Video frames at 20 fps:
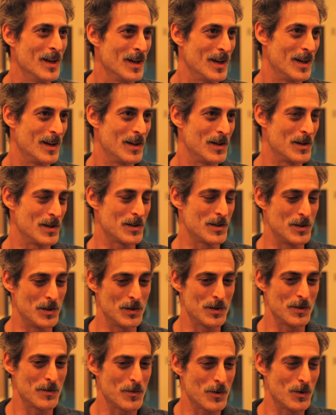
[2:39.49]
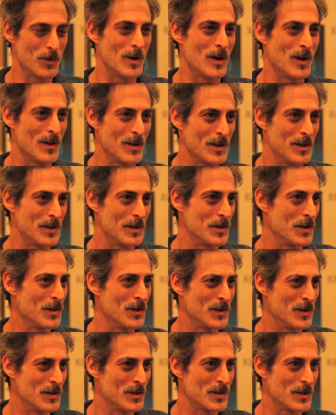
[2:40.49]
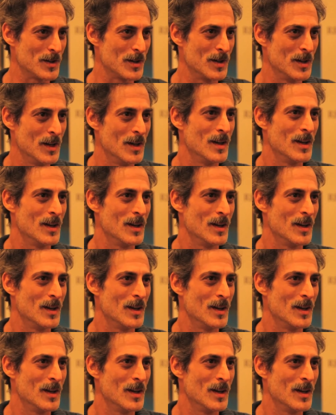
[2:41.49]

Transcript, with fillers: and you just use it for a while, and then you don't use it.